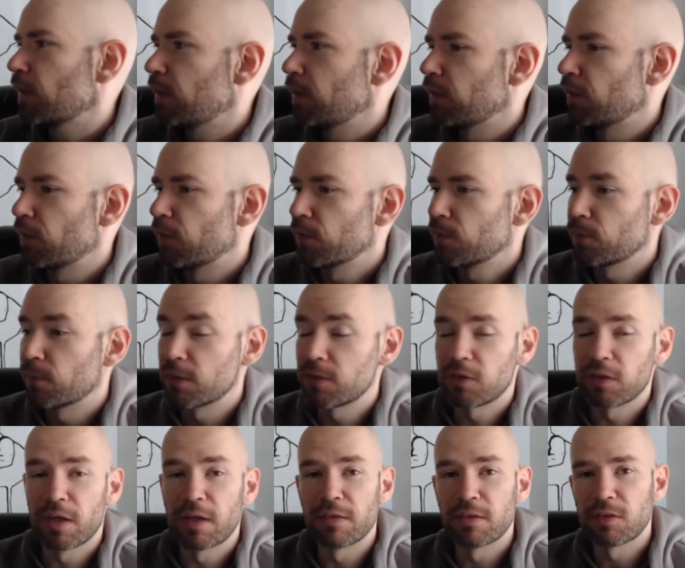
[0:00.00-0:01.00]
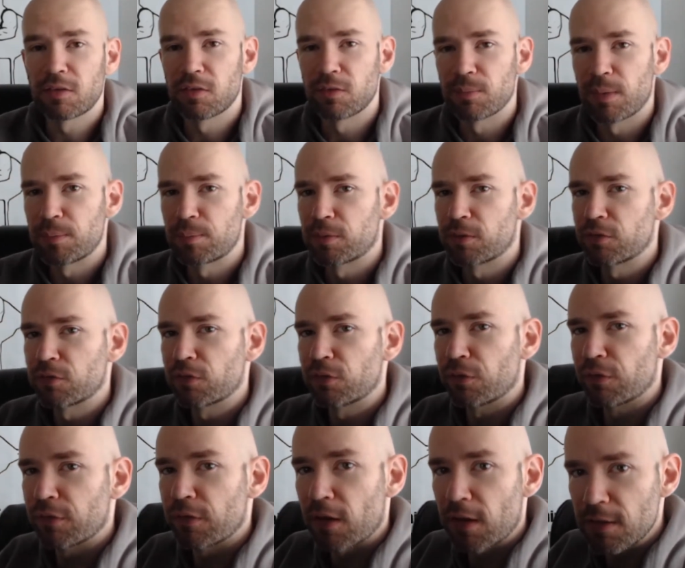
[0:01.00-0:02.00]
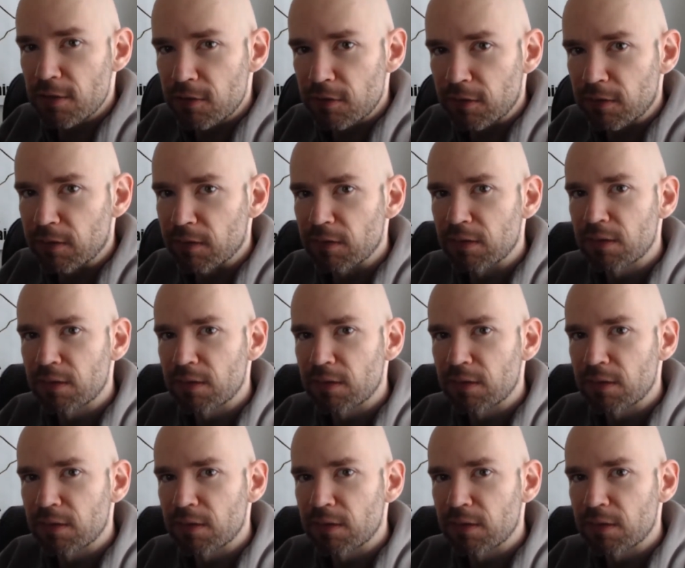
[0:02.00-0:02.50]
You know, once again, this is my personal thoughts and